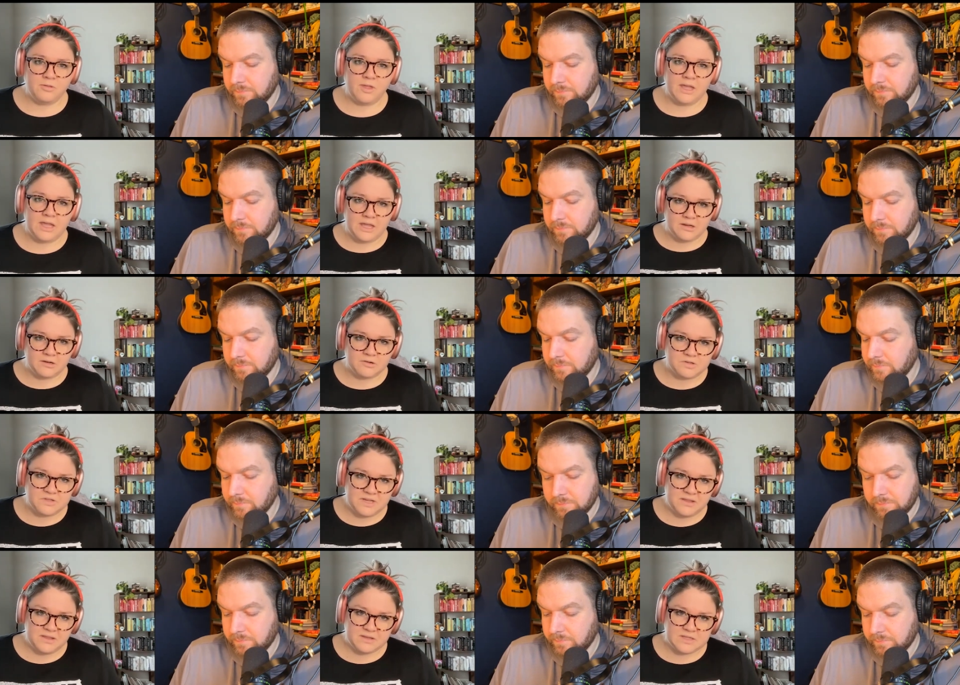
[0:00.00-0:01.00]
Speaker 1: they can't
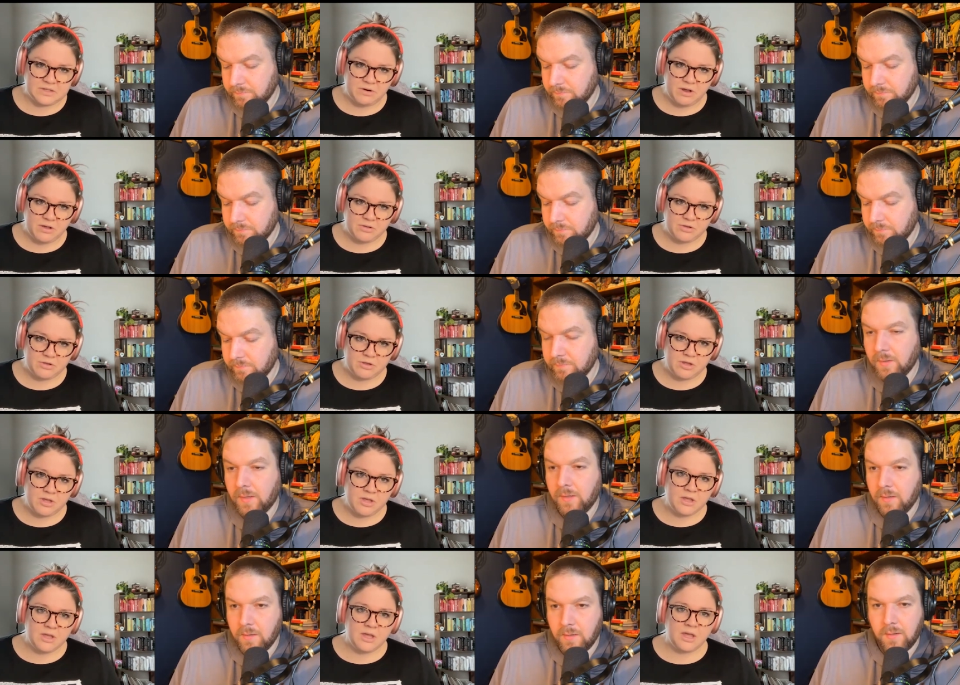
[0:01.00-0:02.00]
understand this thrush
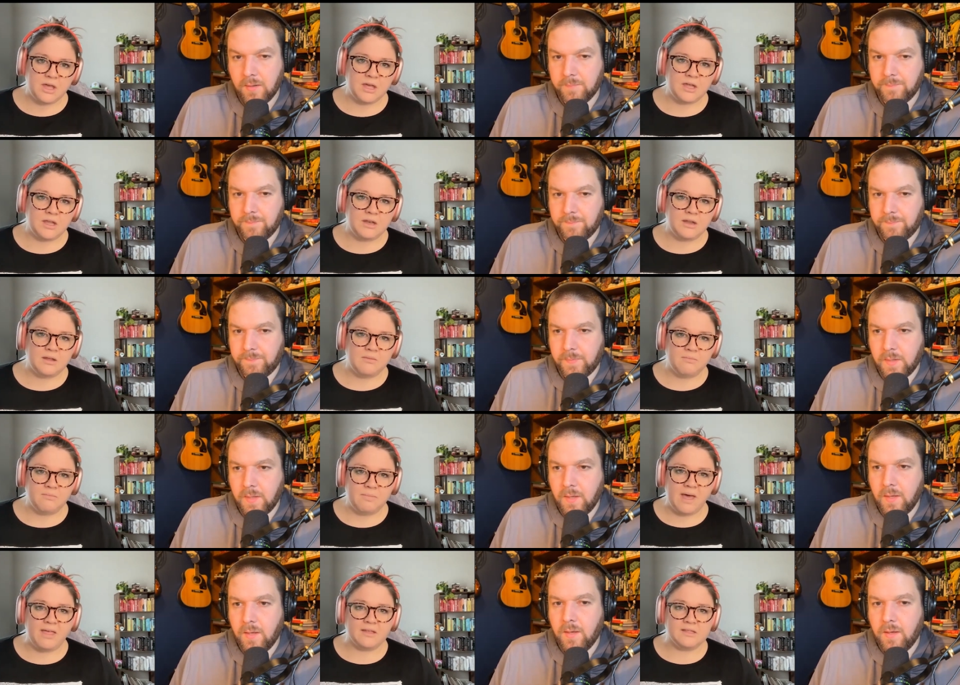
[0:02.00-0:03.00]
yeah. and
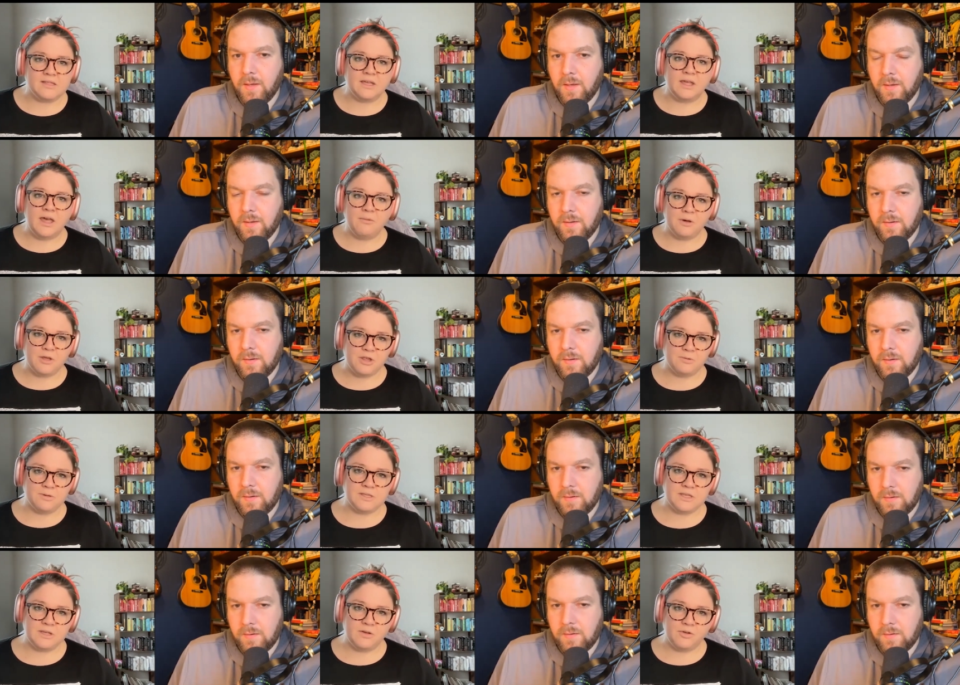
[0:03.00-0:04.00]
balin's like i wish it
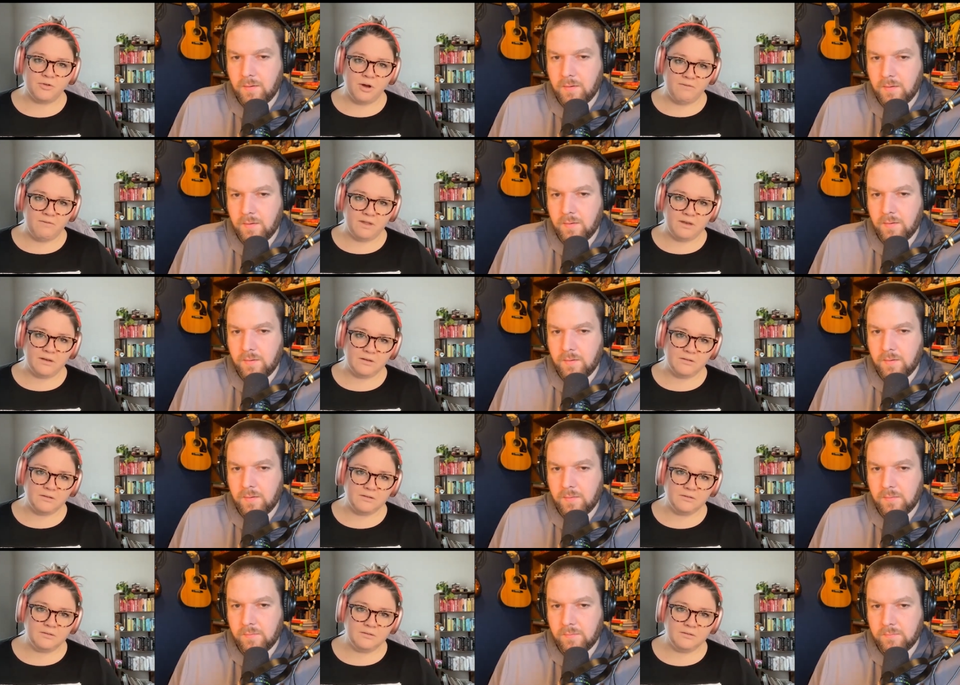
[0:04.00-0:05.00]
was the old raven
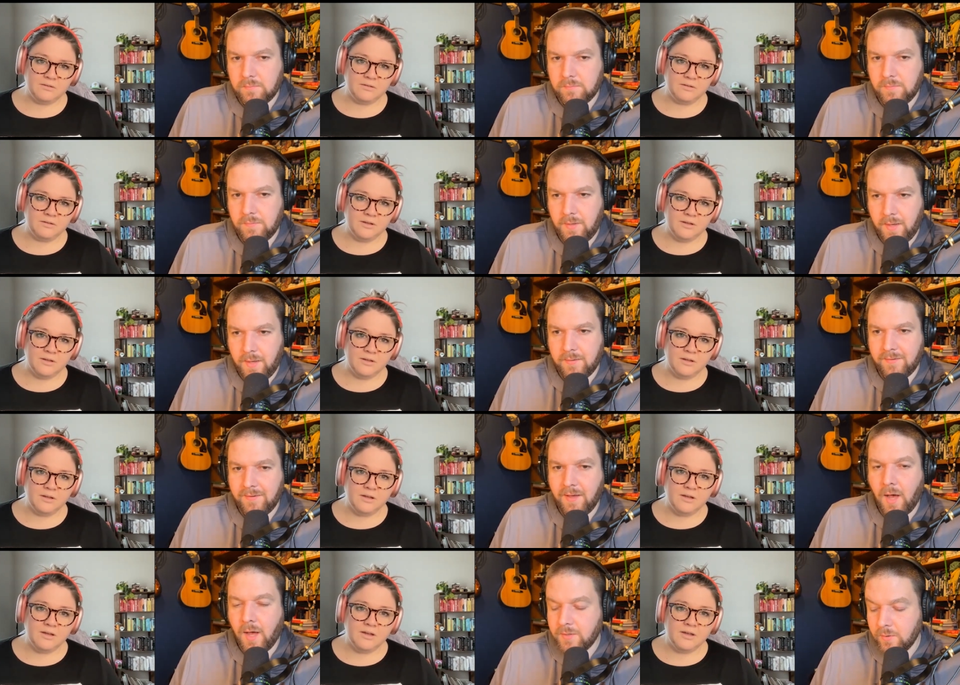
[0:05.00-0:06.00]
Speaker 2: yeah
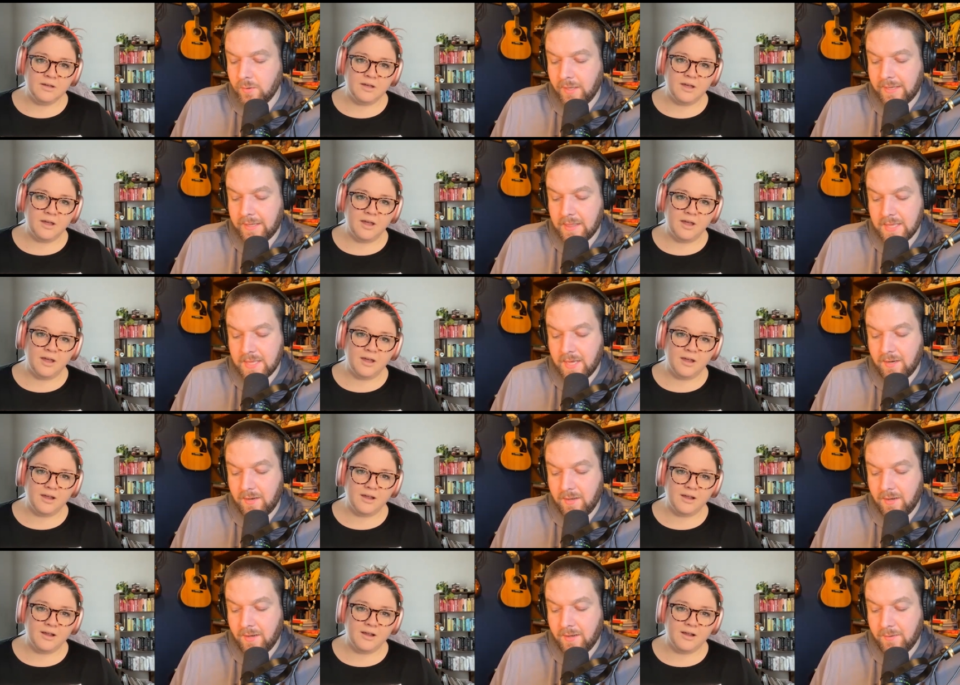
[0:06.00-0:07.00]
i do like that
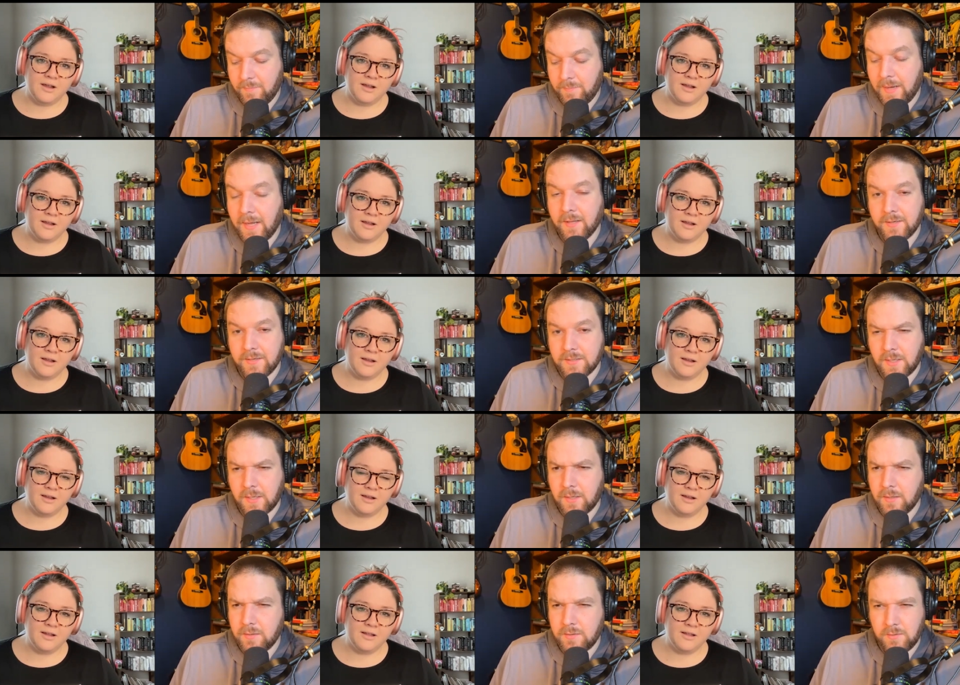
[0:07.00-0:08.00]
uh balin is
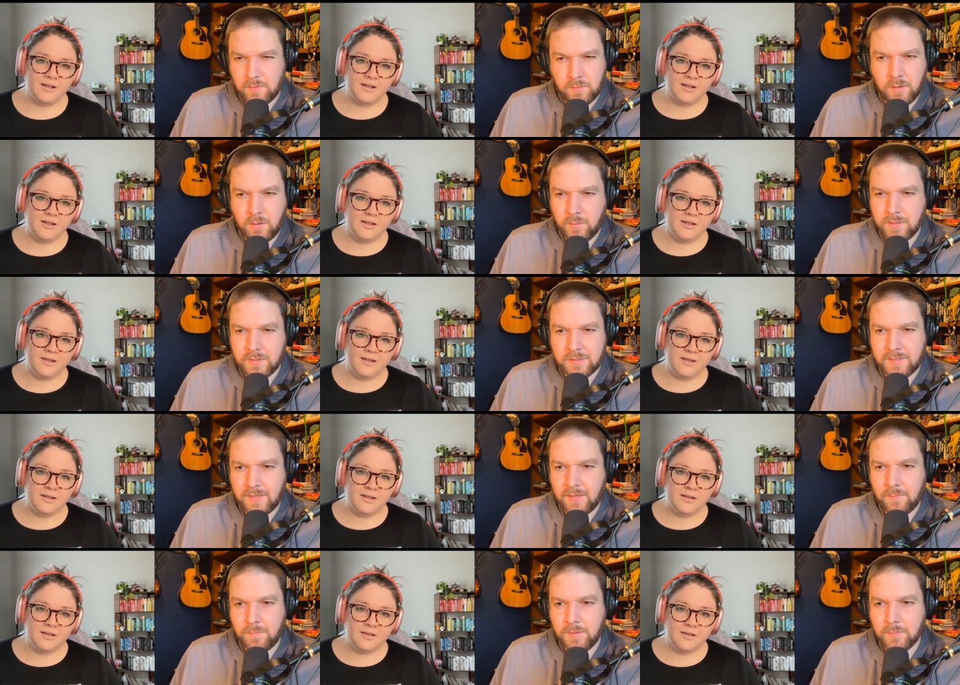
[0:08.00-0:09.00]
like do you know what it's
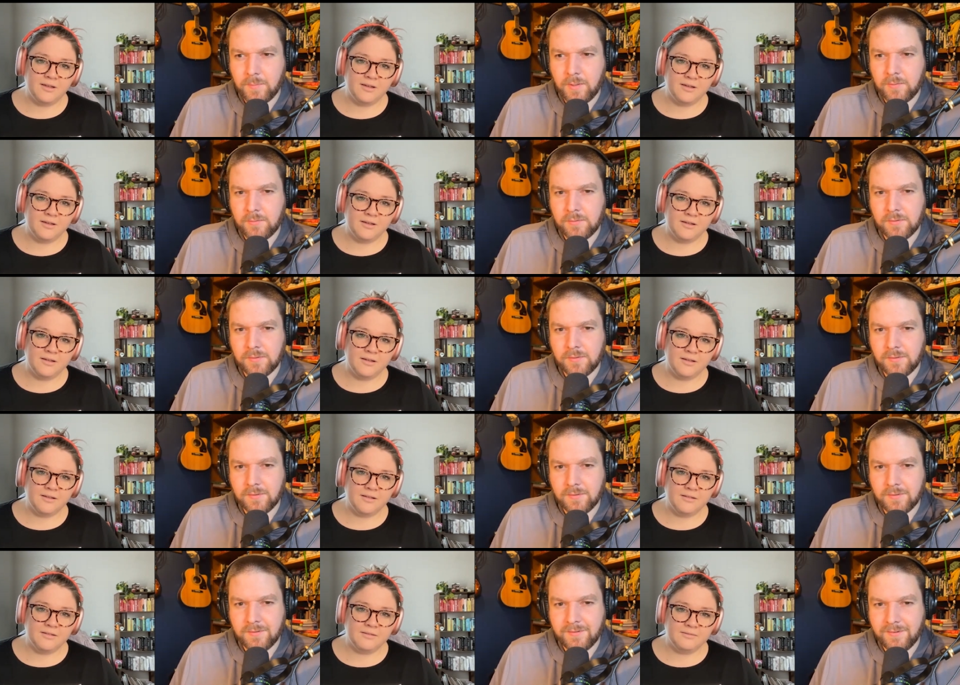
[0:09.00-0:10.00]
saying bilbo
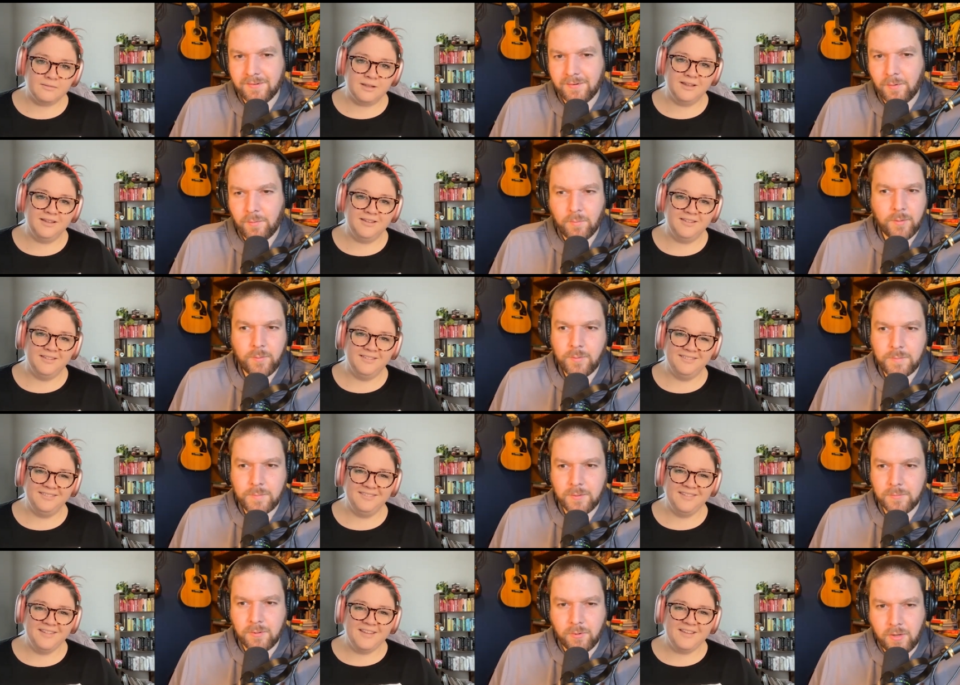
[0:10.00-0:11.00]
why would
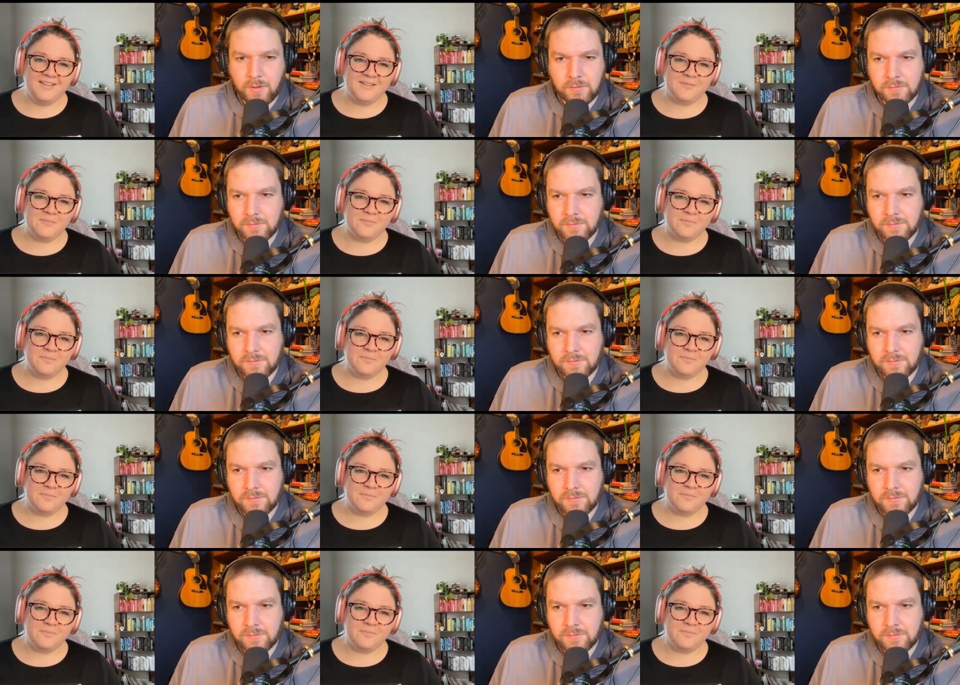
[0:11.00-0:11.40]
bilbo know